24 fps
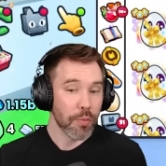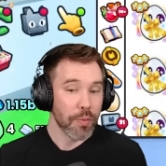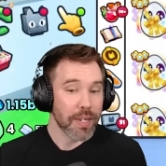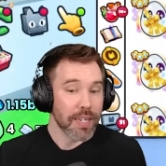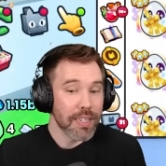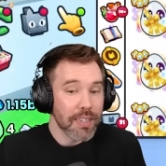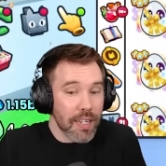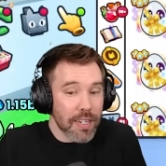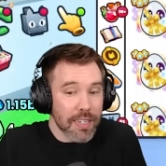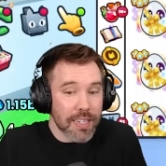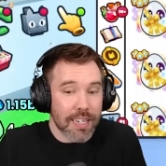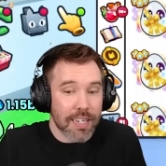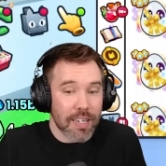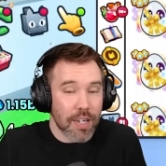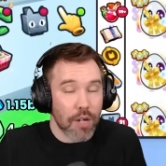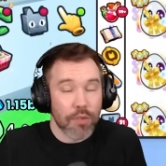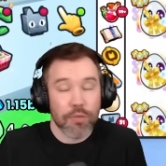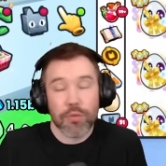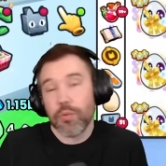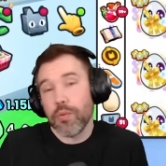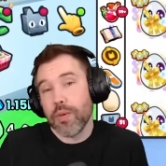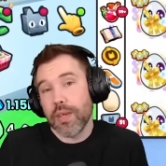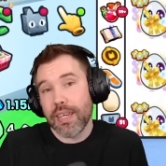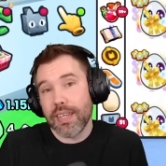we get lucky.
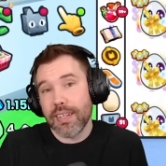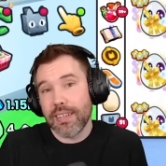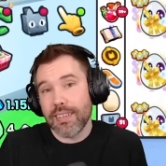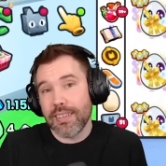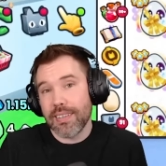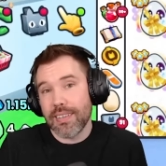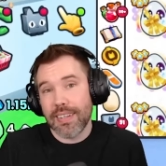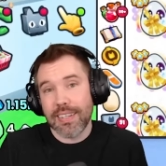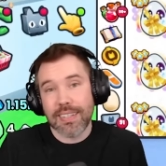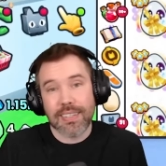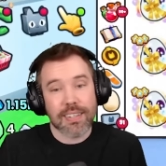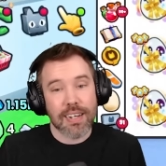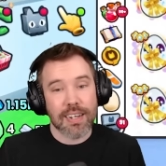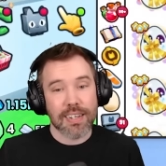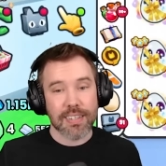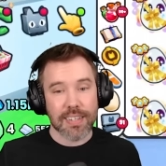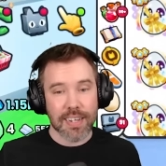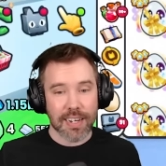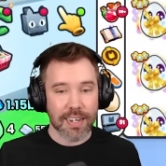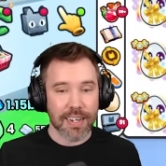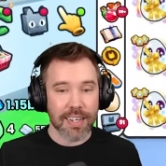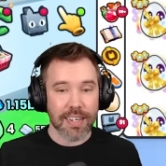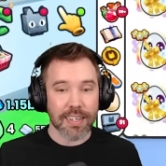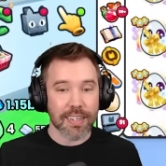Hopefully we get a
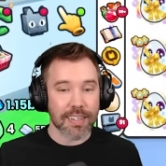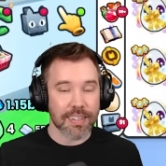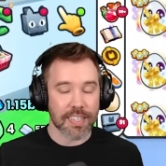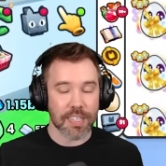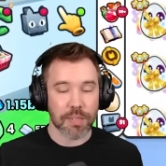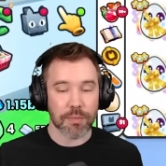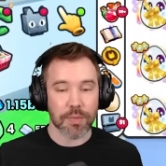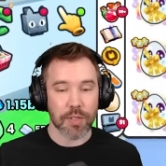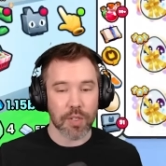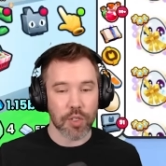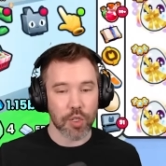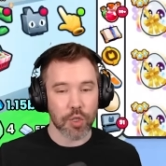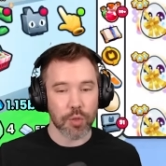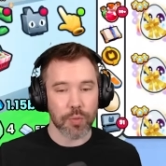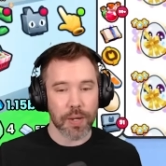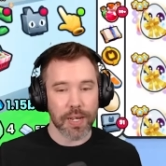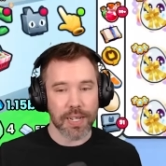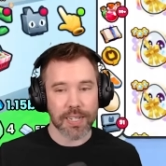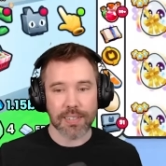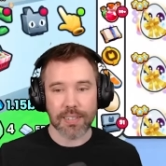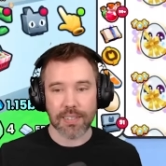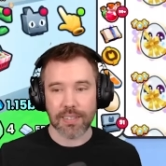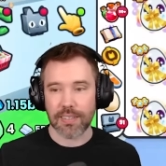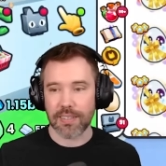Titanic, get some huge
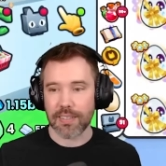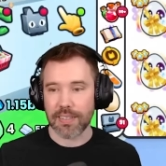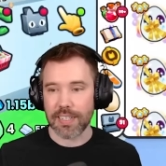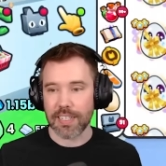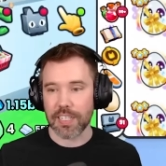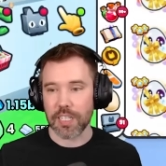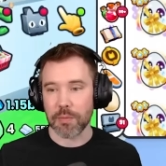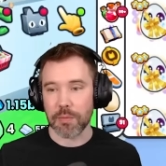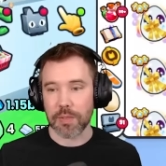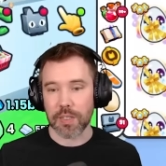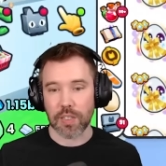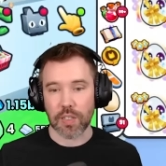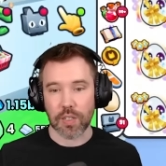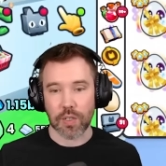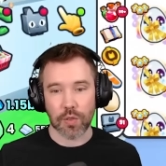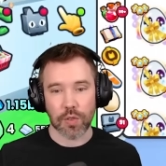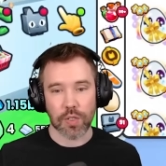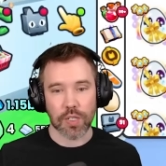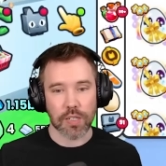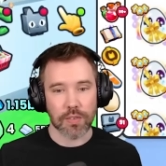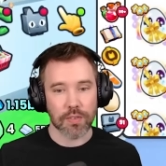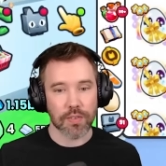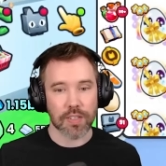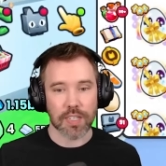pets, get some
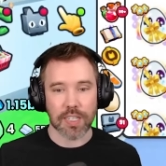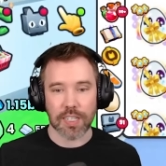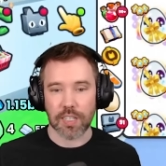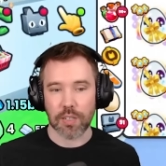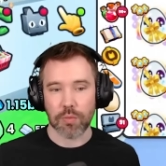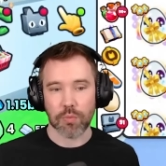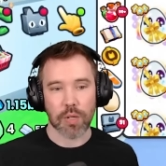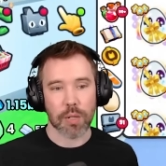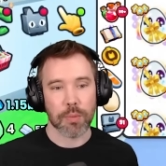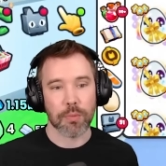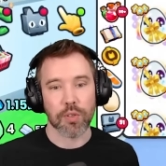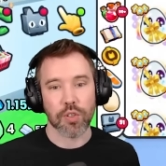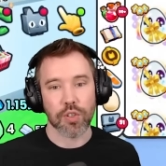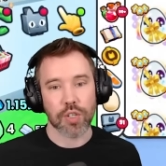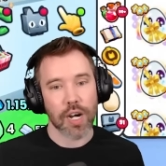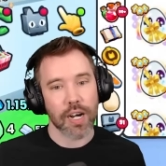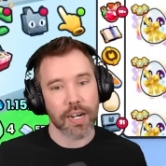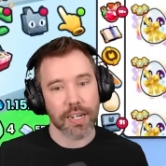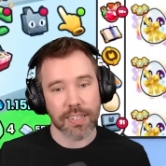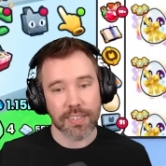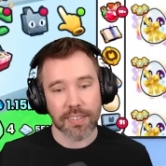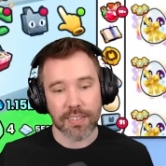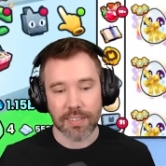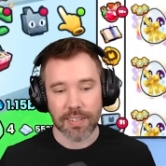exclusives, get some rainbow
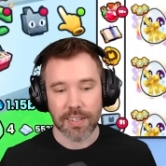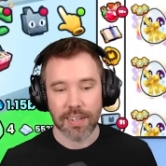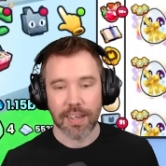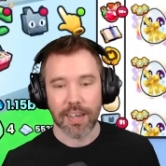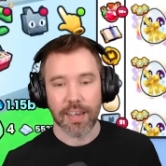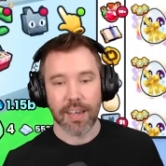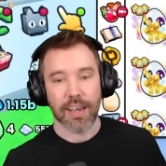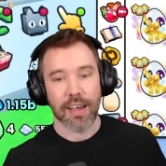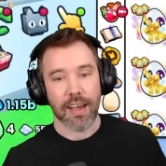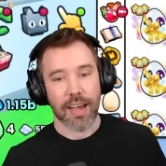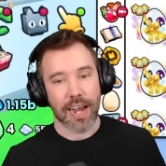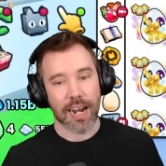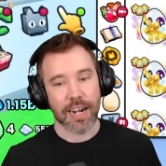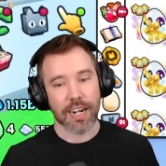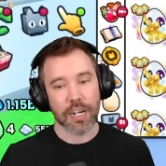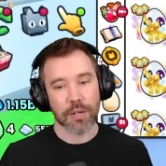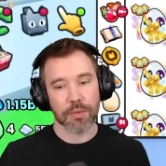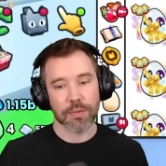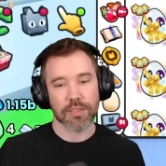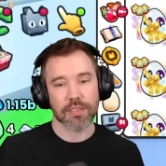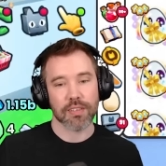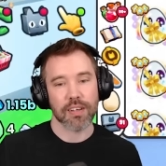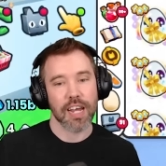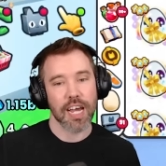shinies. I don't know
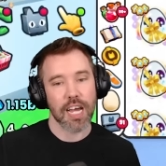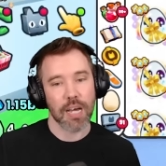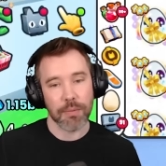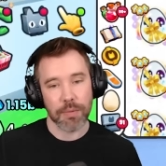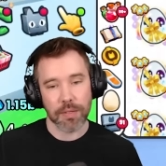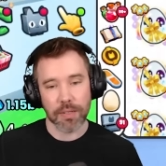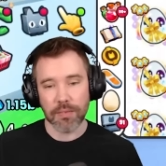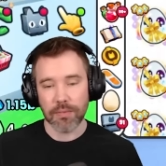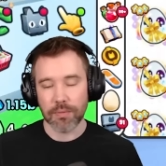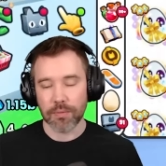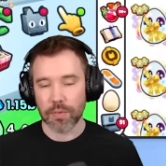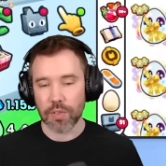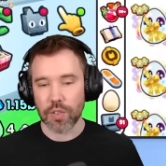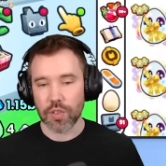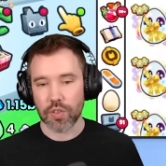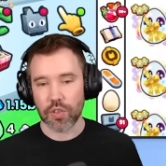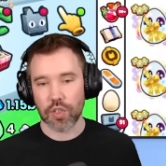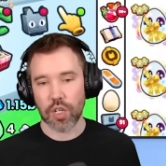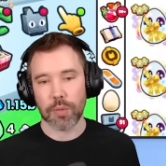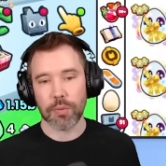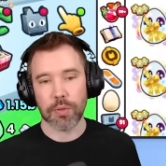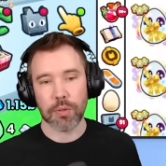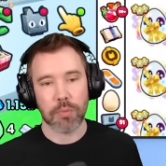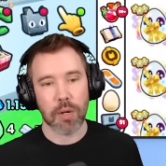what's going to happen. We're just going
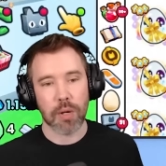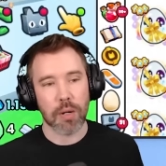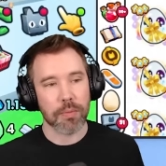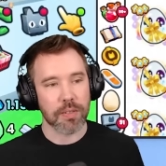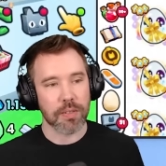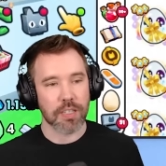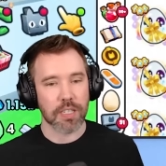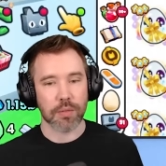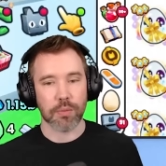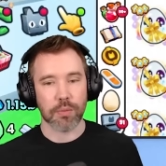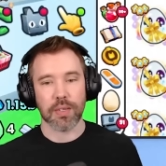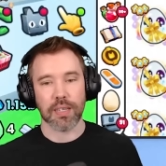to open them up and see what we